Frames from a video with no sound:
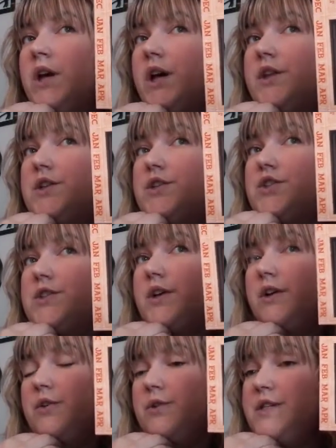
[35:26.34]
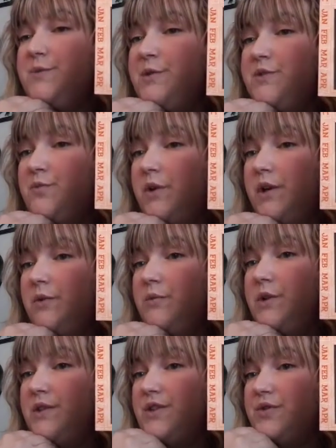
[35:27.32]
and then she's got a Christmas one
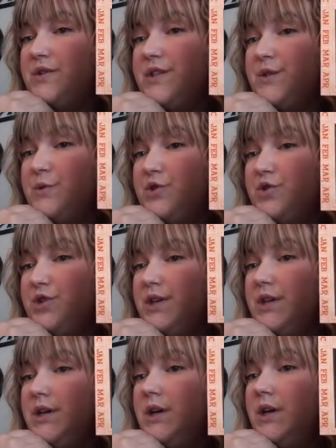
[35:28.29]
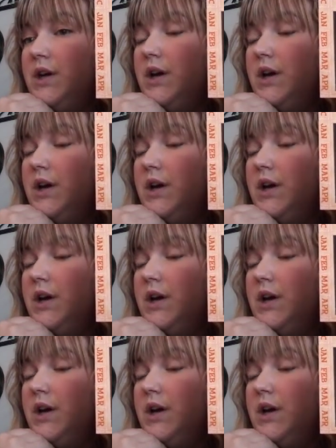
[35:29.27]
with the Christmas tree.